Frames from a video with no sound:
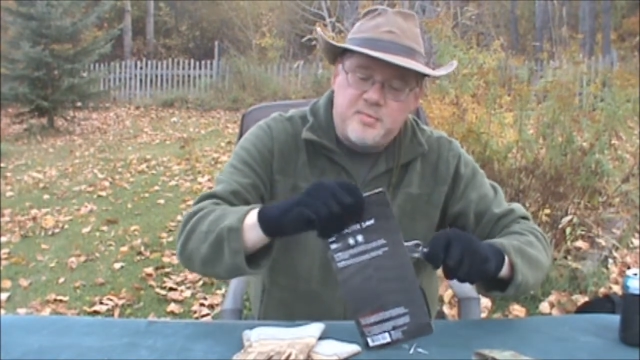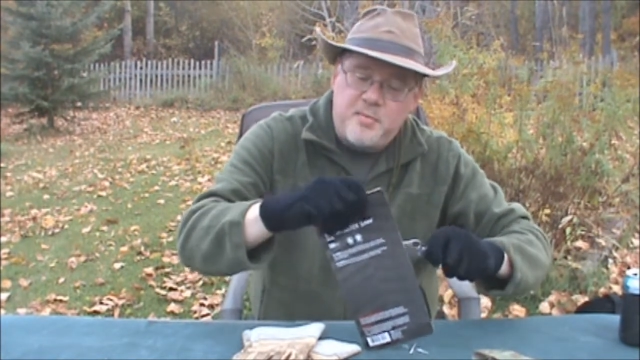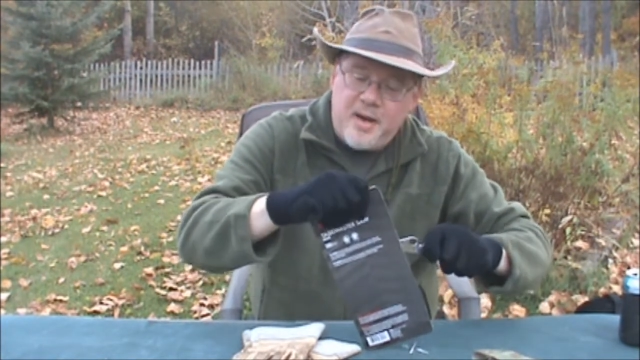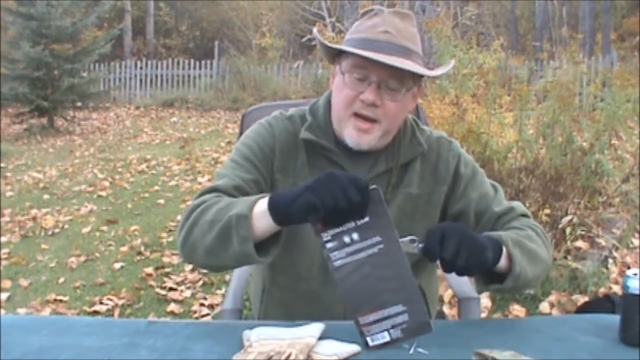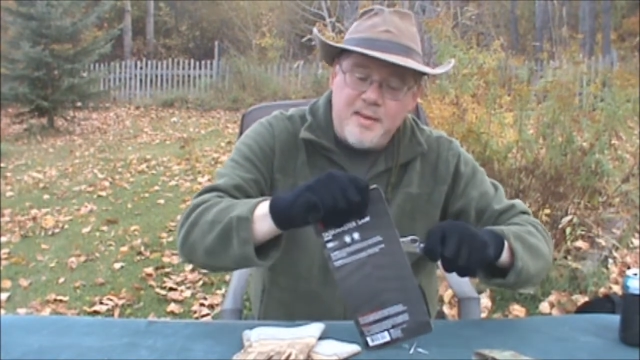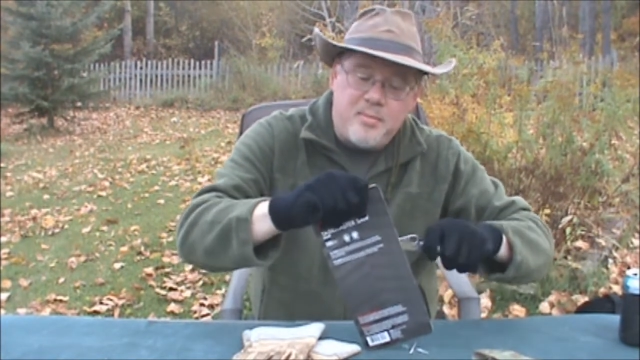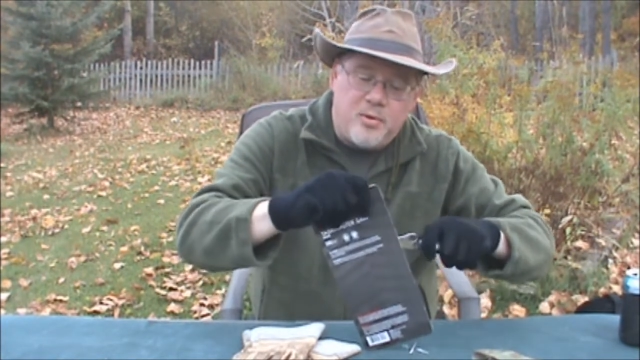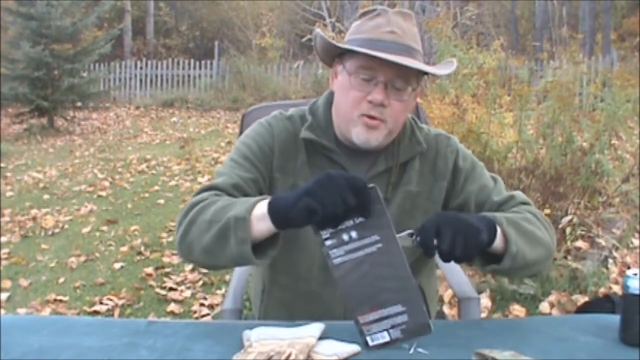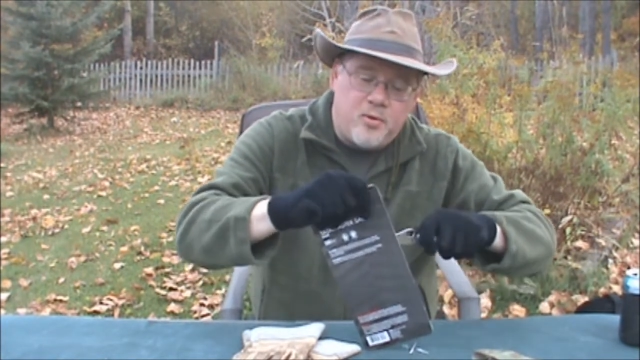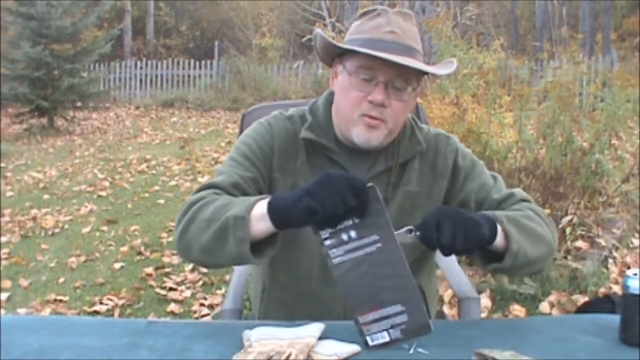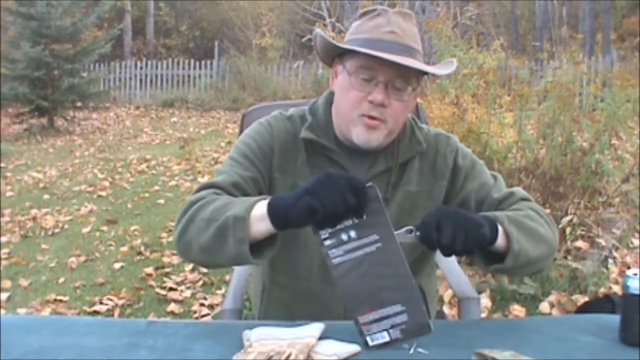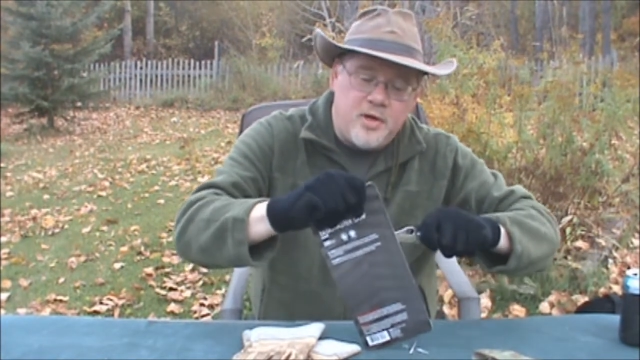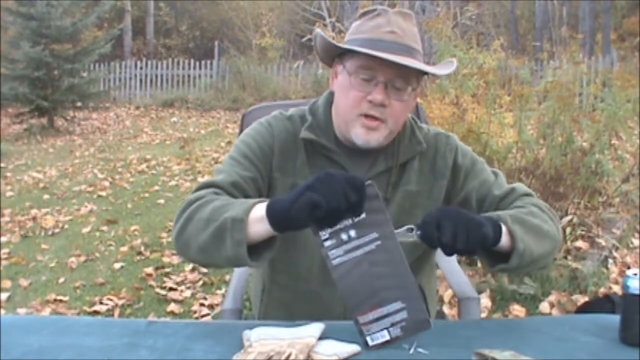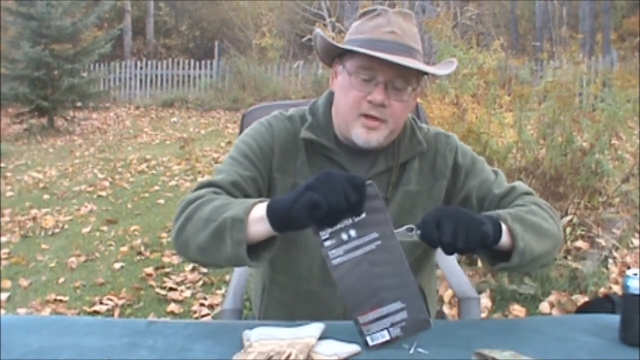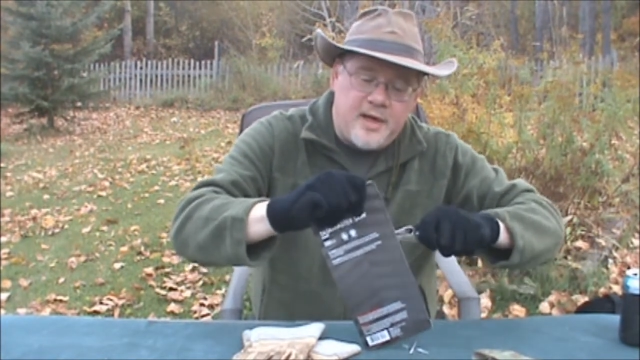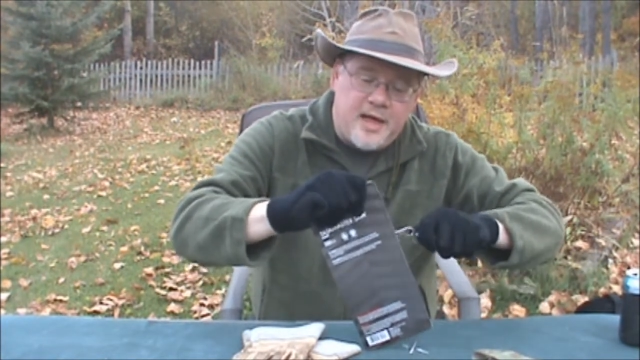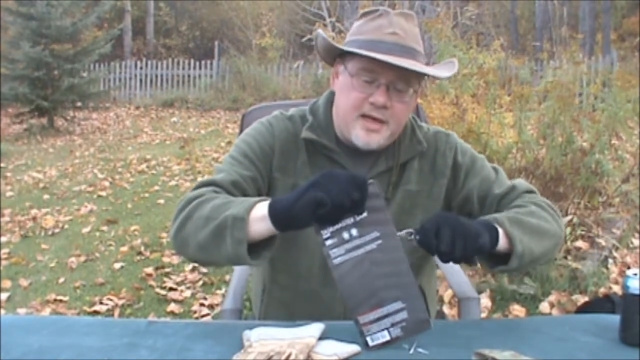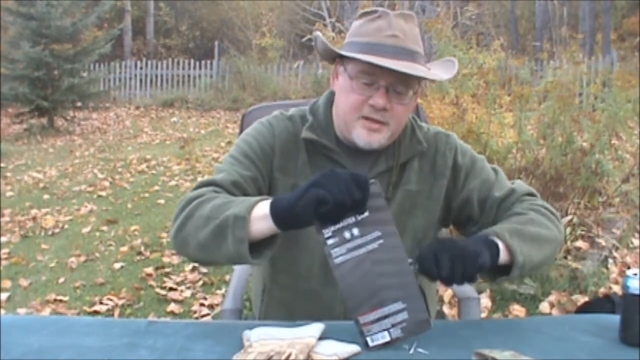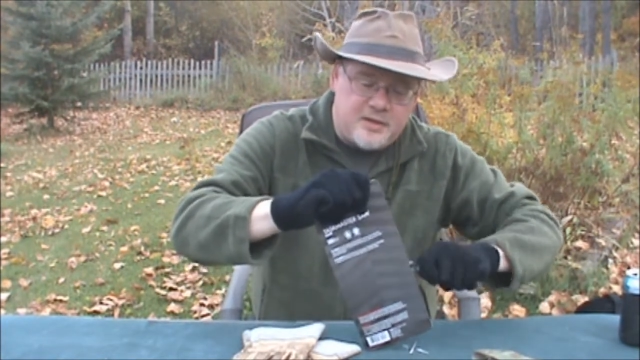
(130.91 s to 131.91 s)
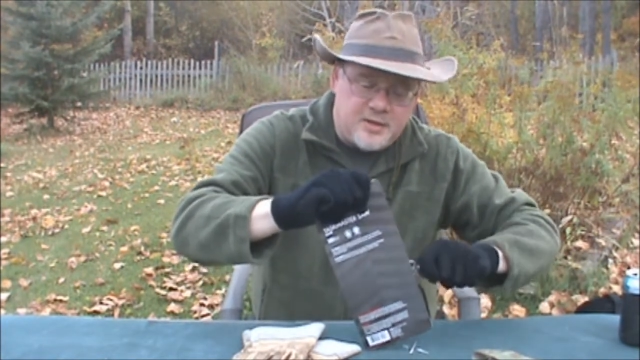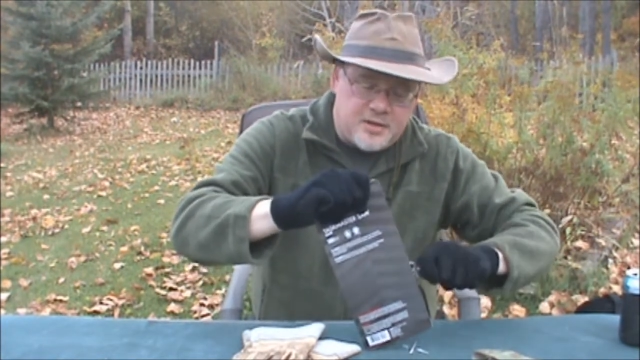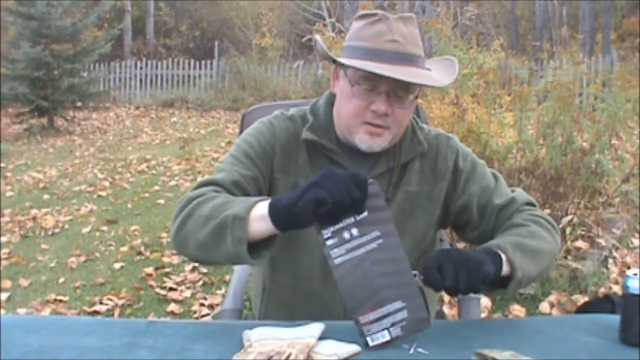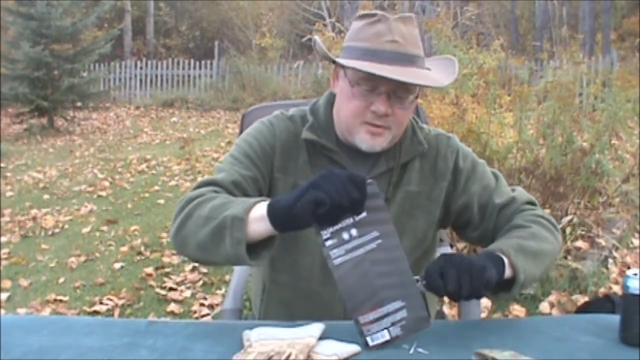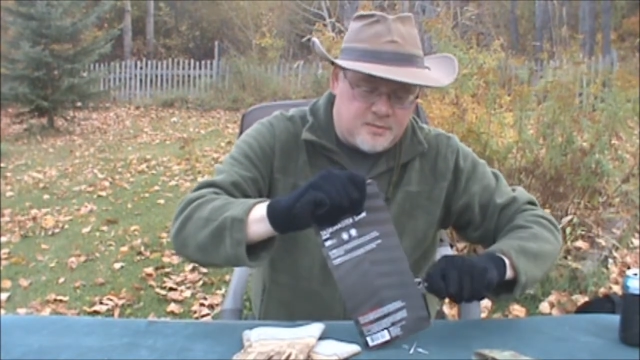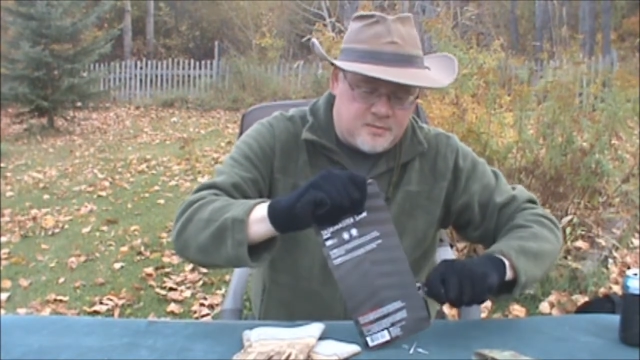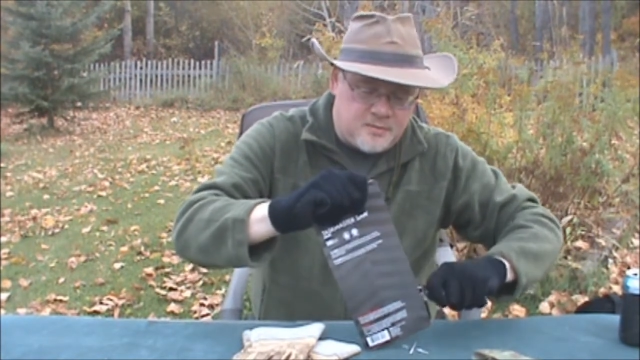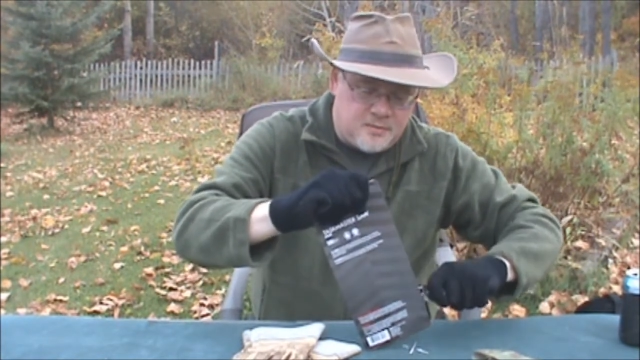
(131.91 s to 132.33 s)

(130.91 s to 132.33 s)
paper real nice.